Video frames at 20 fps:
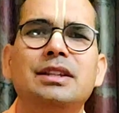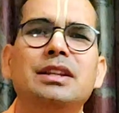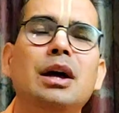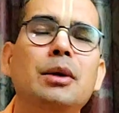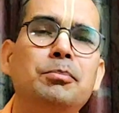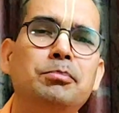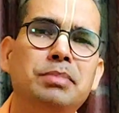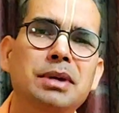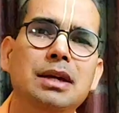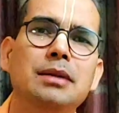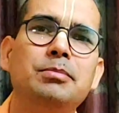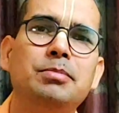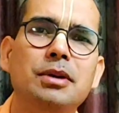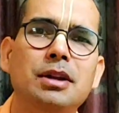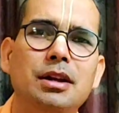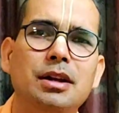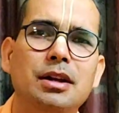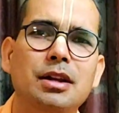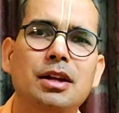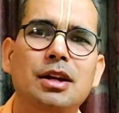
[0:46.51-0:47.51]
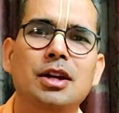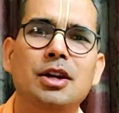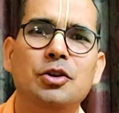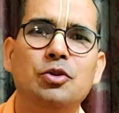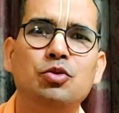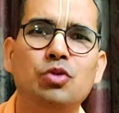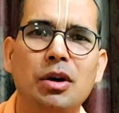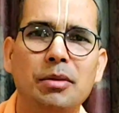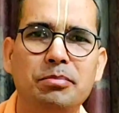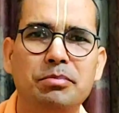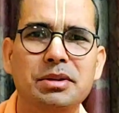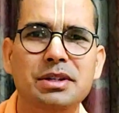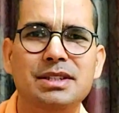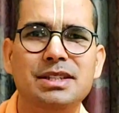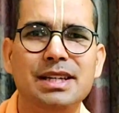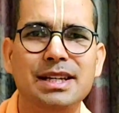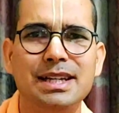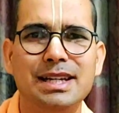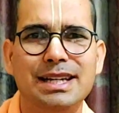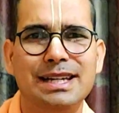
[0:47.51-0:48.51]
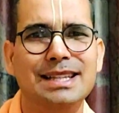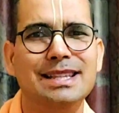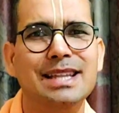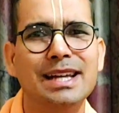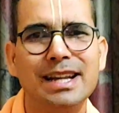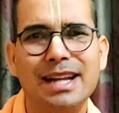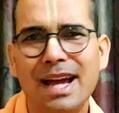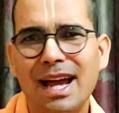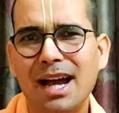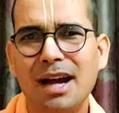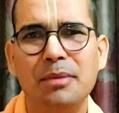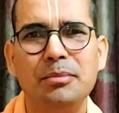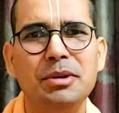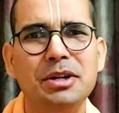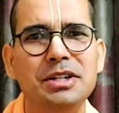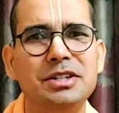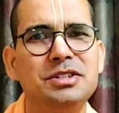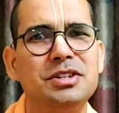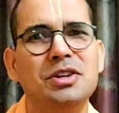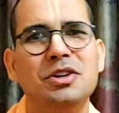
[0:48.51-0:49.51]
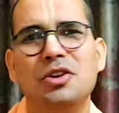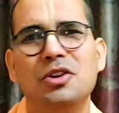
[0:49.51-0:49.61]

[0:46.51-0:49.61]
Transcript: The people who are busy in their habits